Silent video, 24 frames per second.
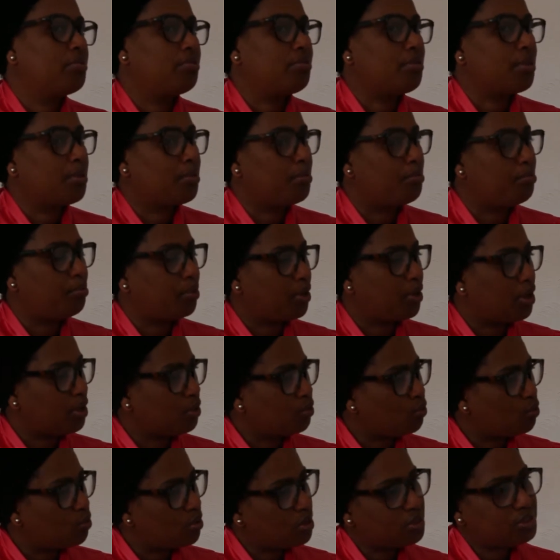they
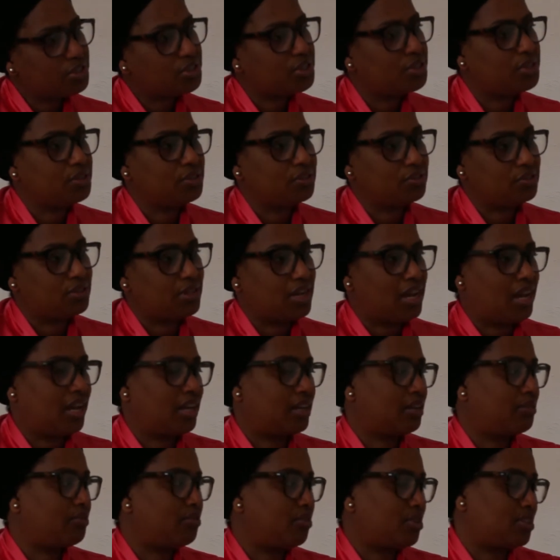brainwash you.
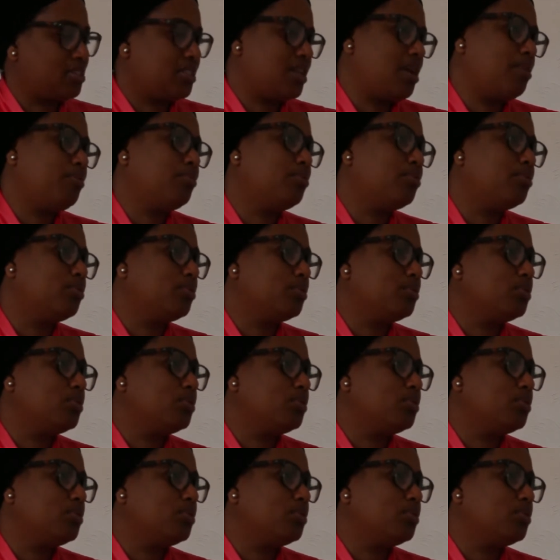Like, for example,